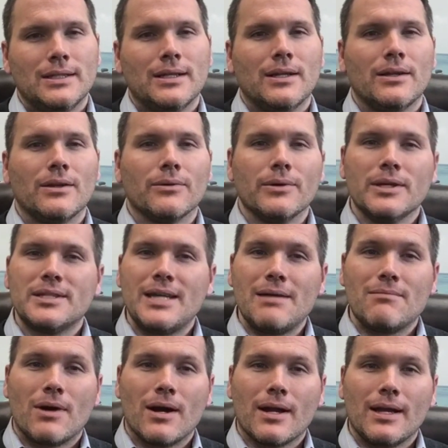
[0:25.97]
The real estate
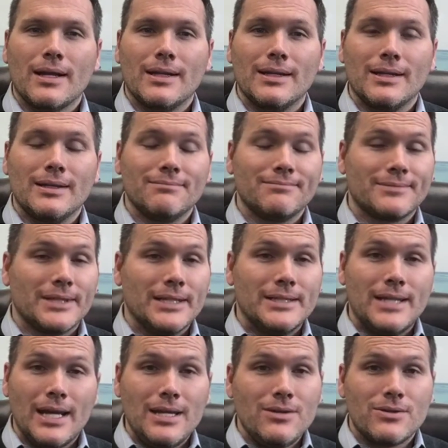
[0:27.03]
market
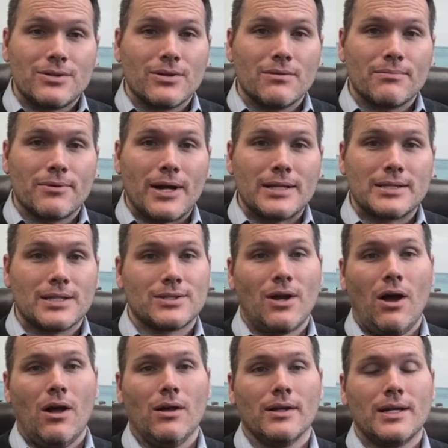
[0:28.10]
continues to impress us
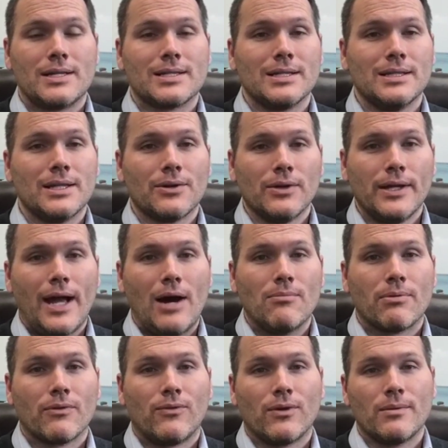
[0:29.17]
all. It's literally
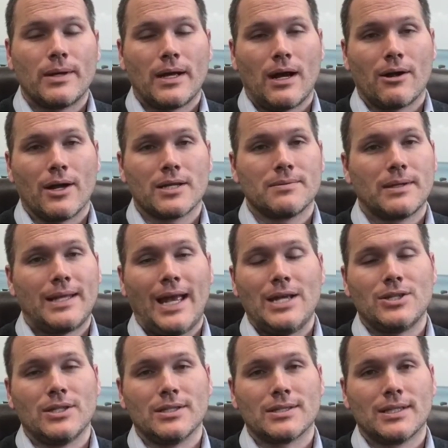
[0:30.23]
outperforming our
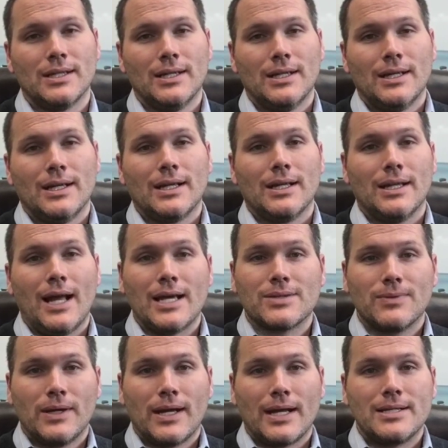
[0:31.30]
expectations. Last
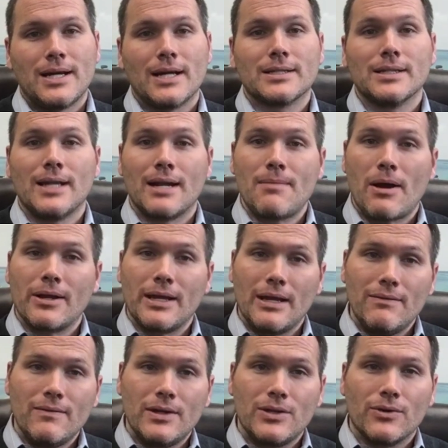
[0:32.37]
week I talked a lot about
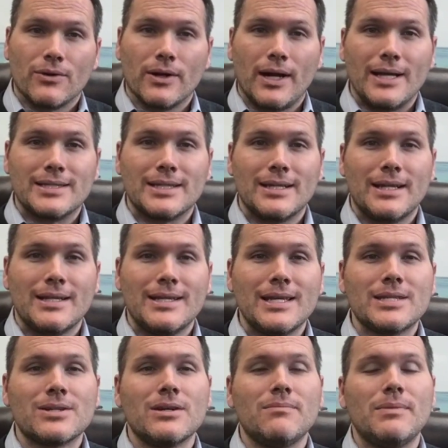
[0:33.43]
inventory. I said that
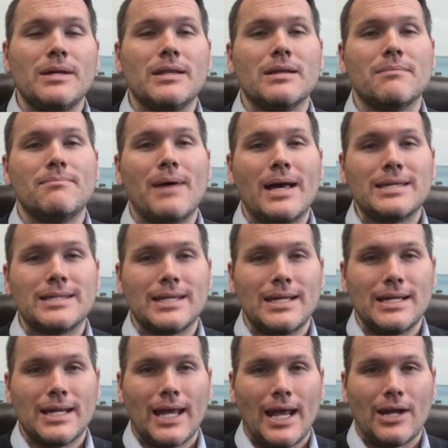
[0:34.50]
this could be the best
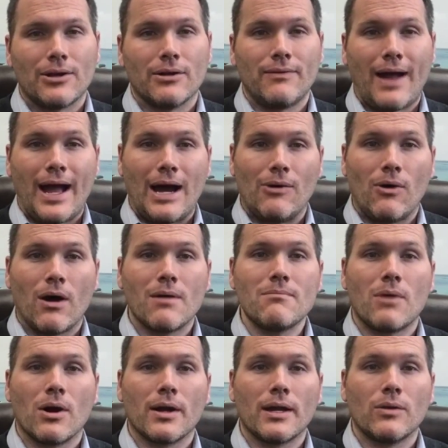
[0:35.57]
indicator of how our
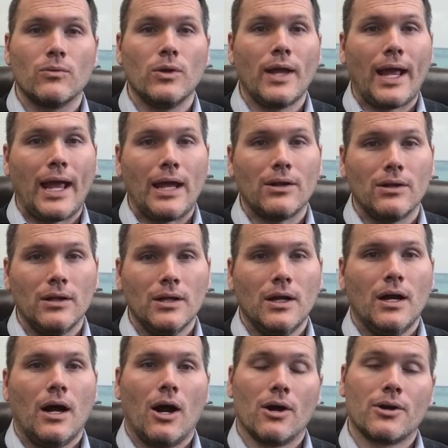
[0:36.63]
market will handle
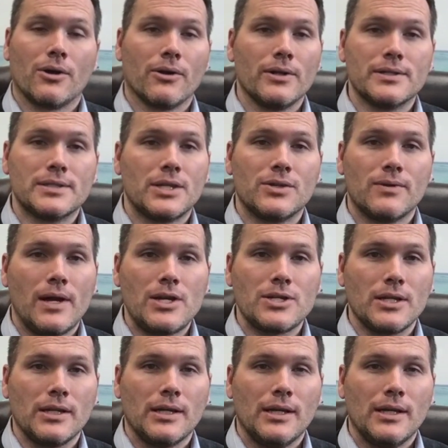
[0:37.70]
our current situation.